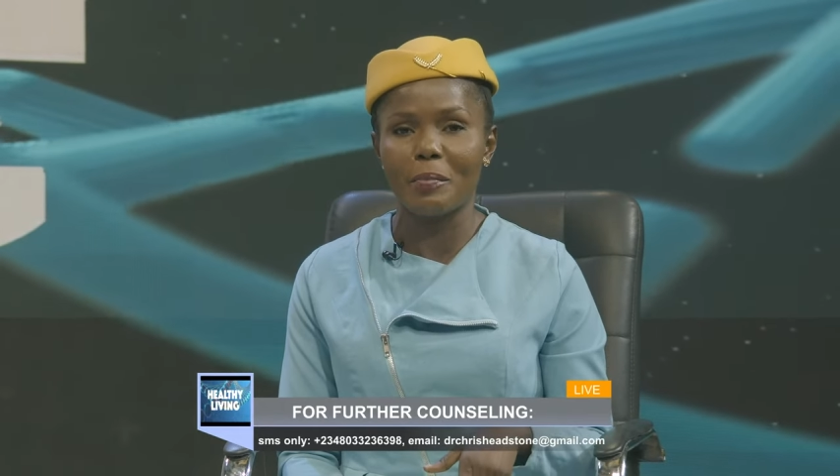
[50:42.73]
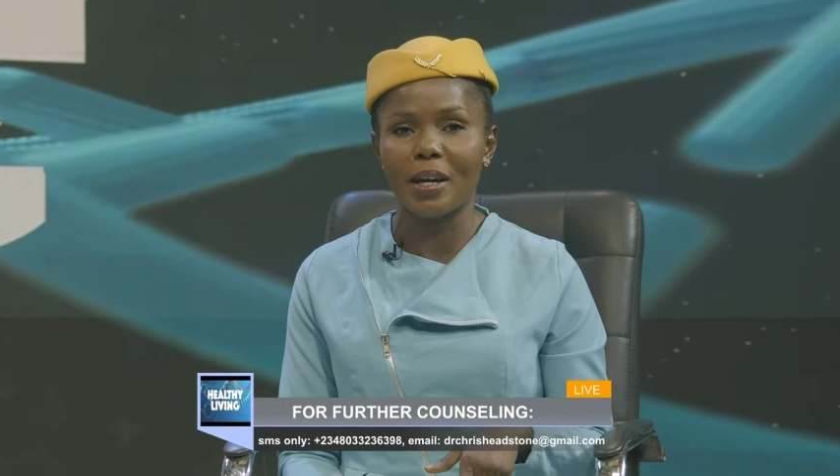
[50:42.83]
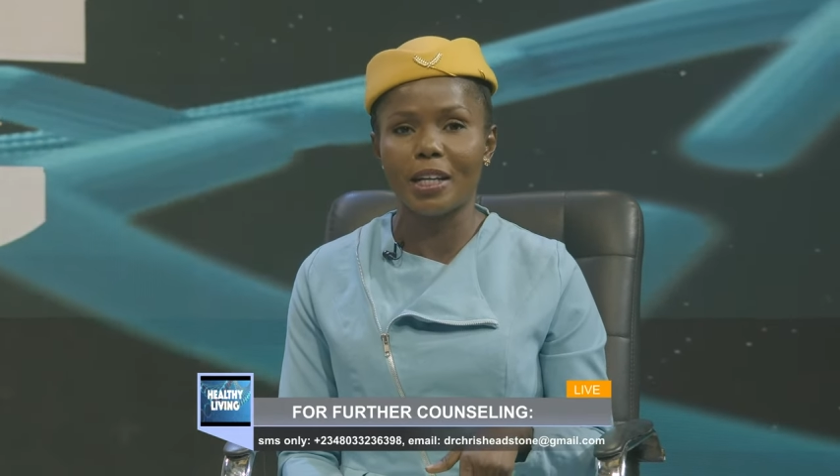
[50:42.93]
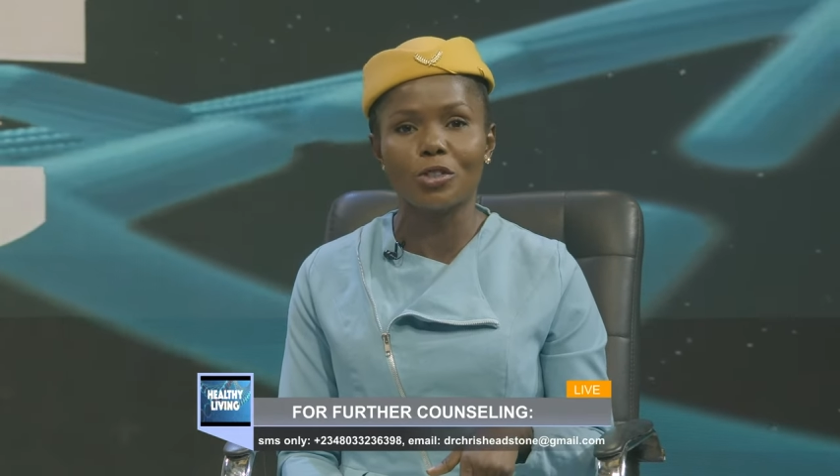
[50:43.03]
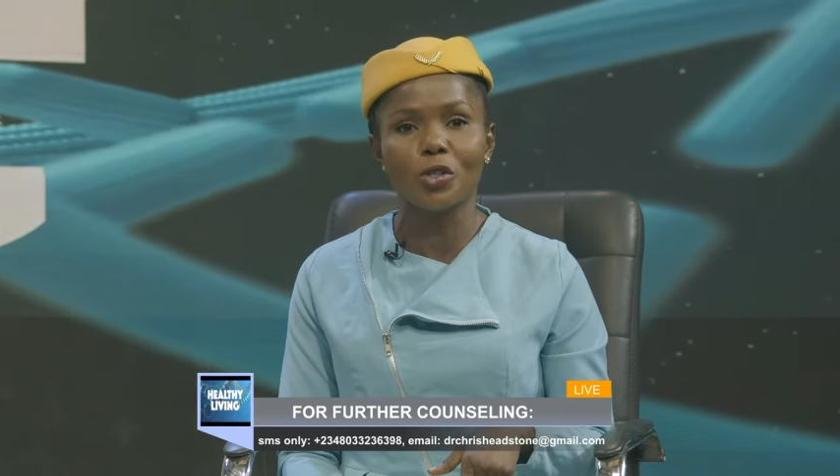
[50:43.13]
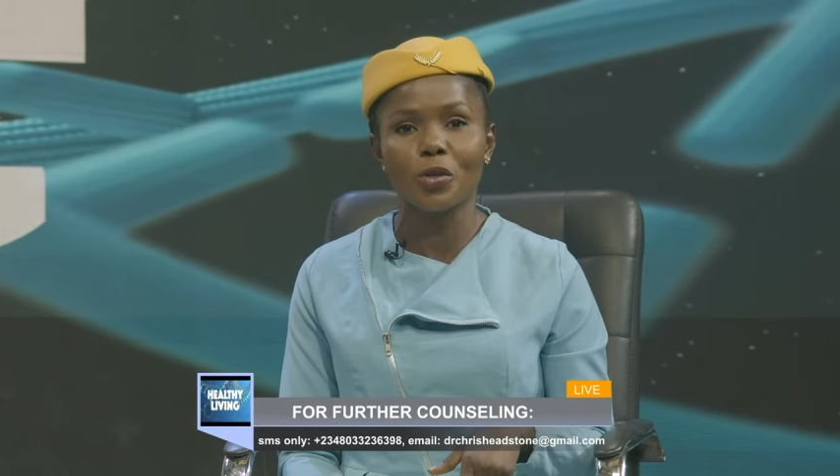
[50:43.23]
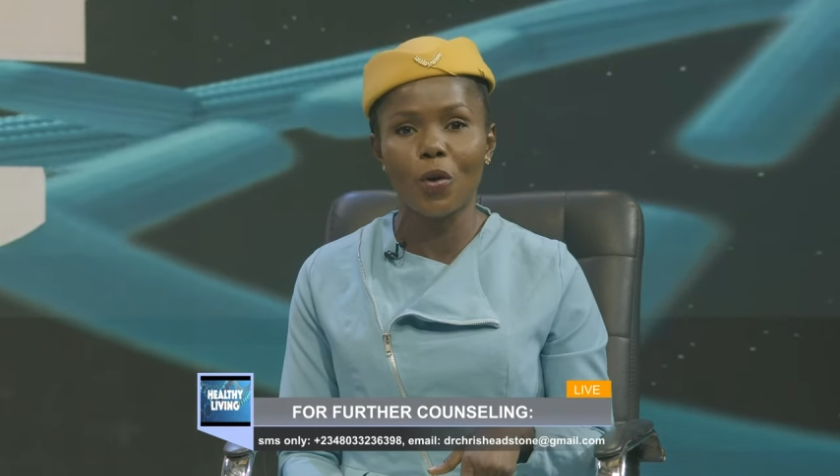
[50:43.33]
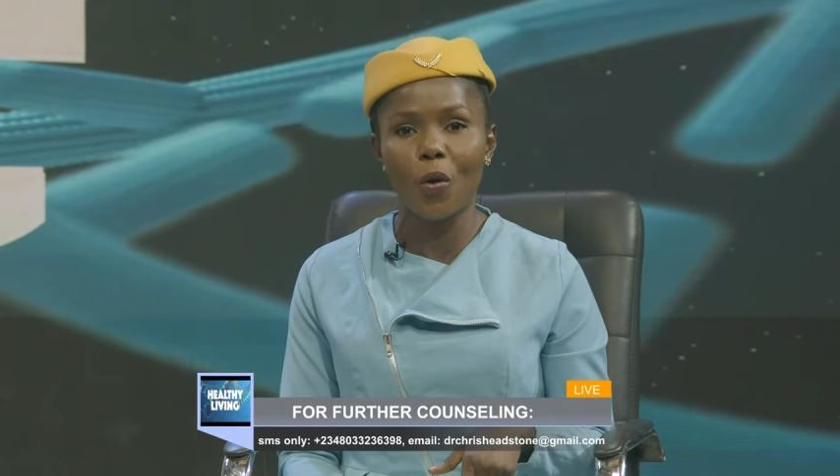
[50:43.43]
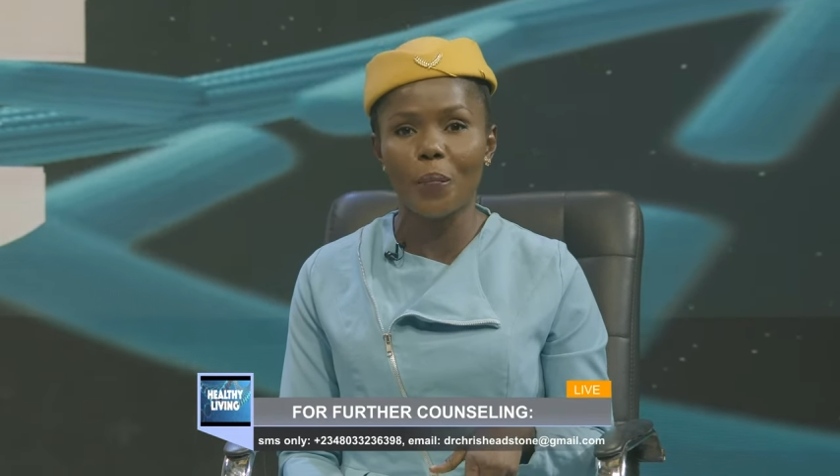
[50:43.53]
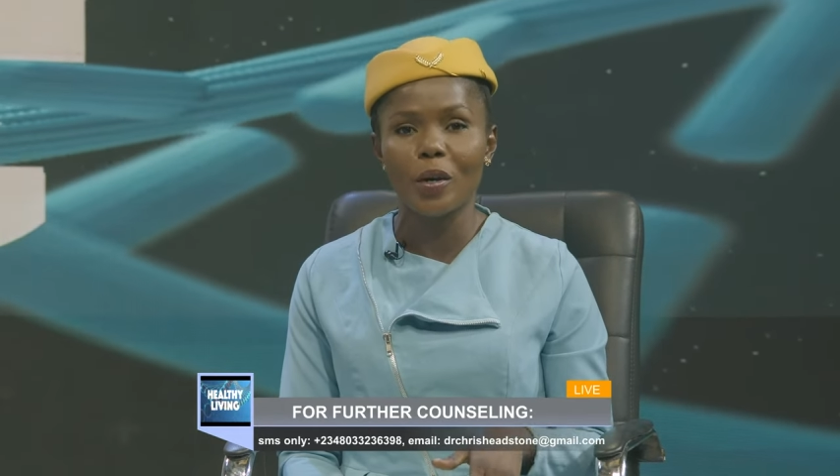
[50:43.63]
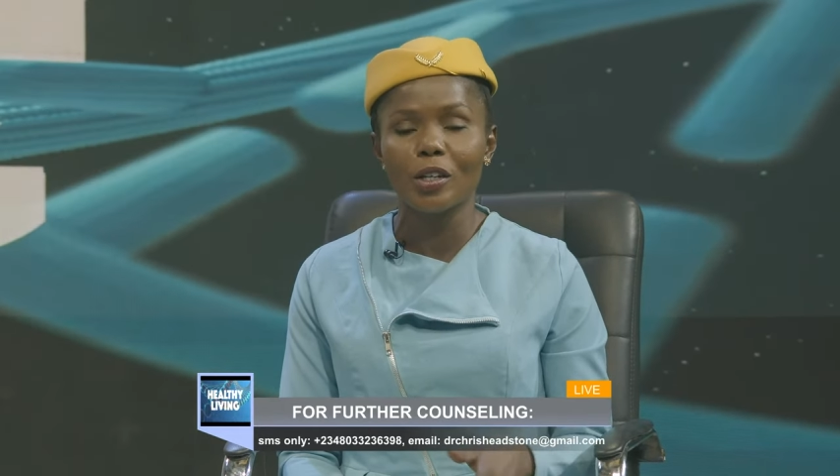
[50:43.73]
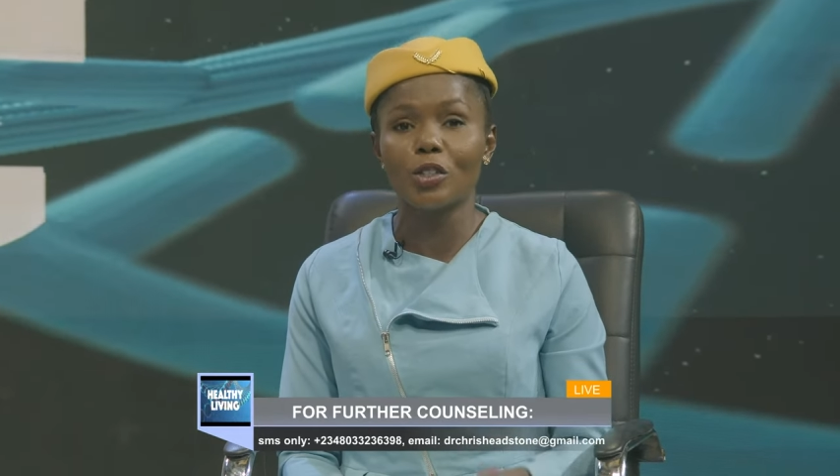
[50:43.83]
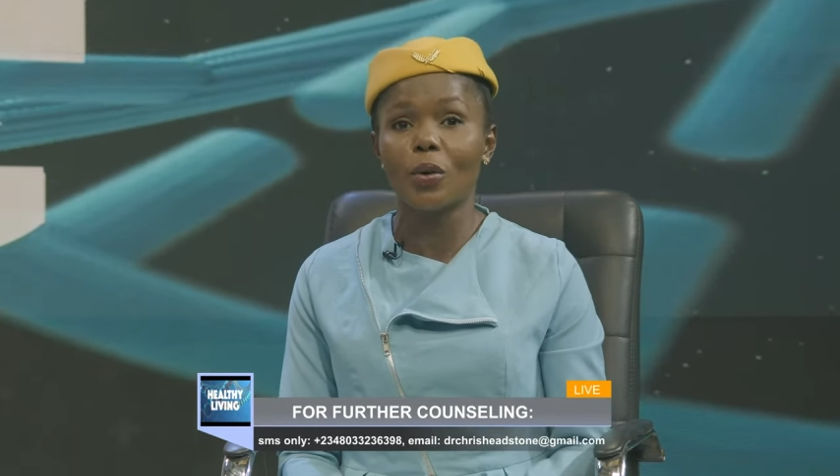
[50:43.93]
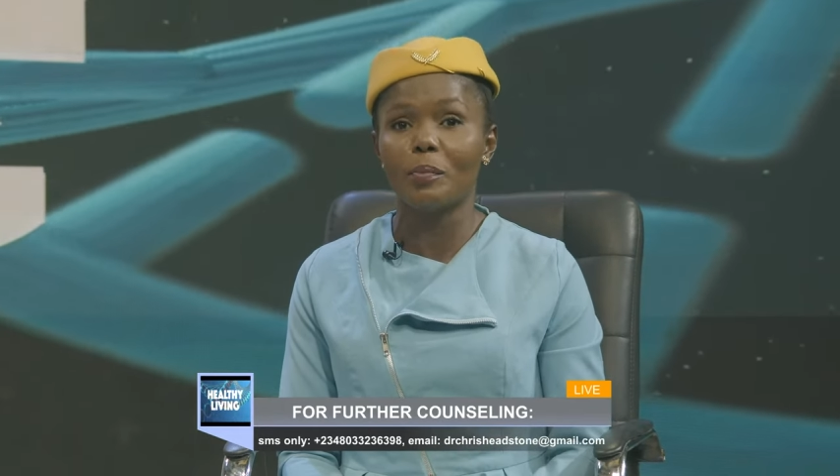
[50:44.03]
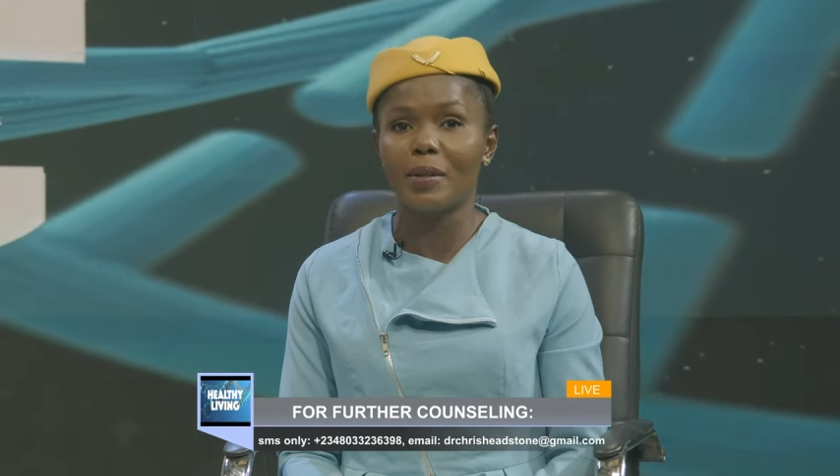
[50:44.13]
And I just hope
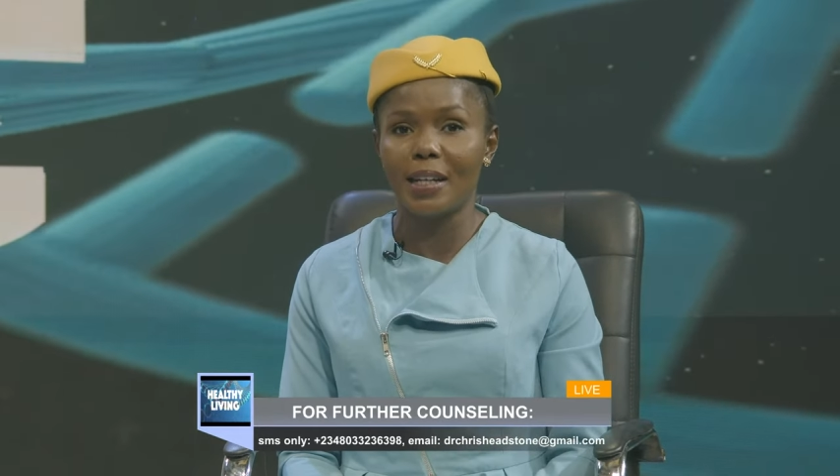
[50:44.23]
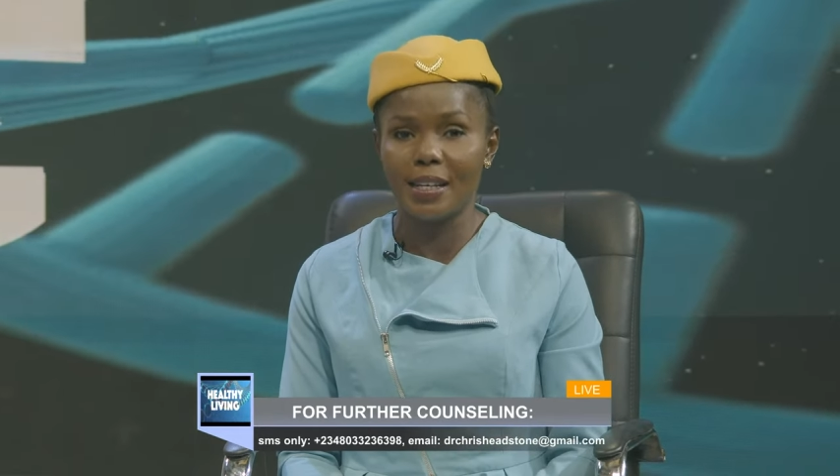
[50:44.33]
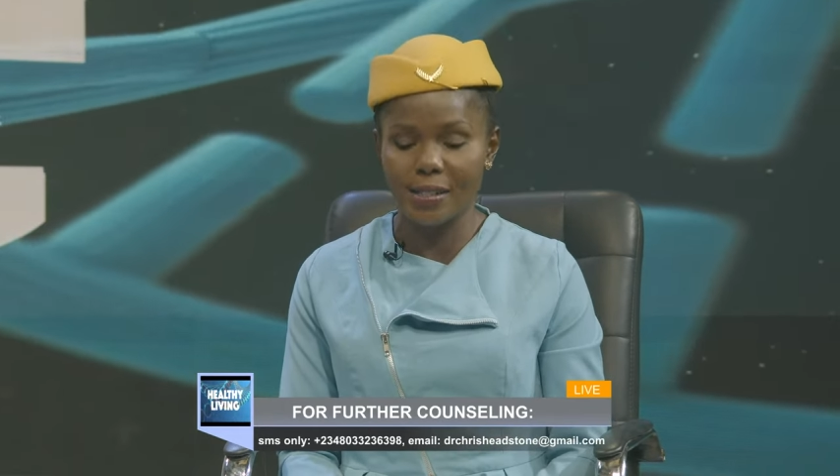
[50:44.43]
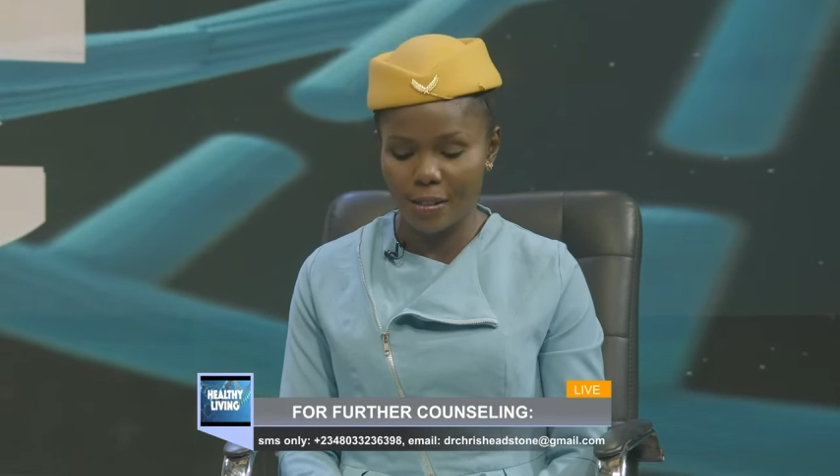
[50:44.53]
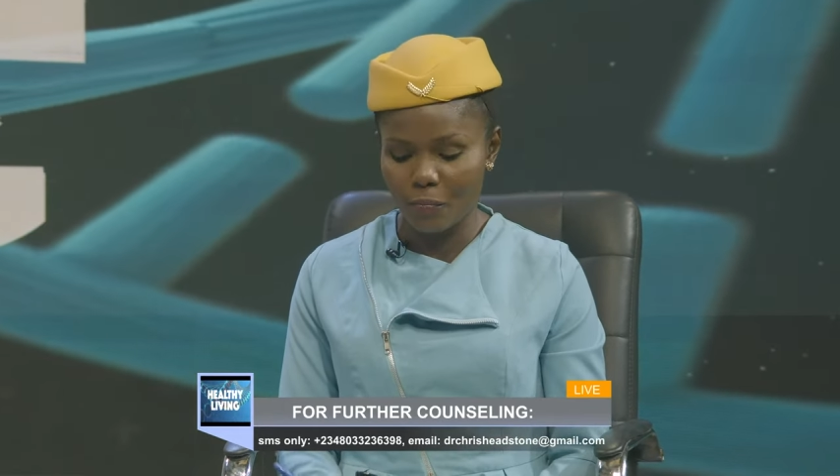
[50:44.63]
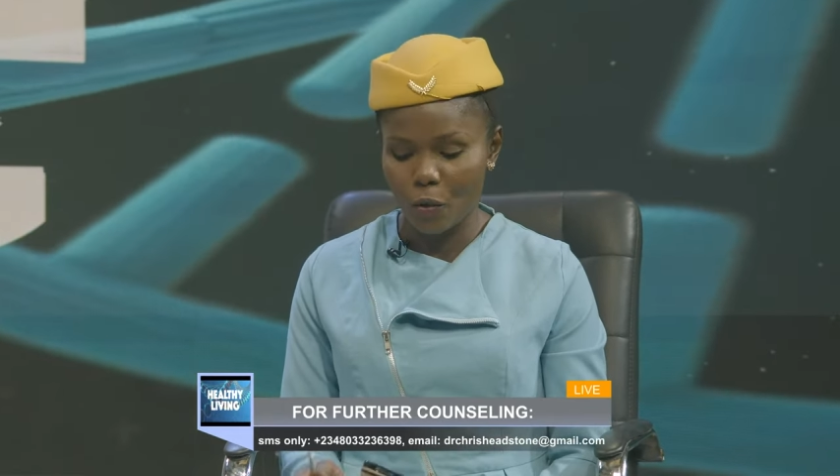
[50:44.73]
you are blessed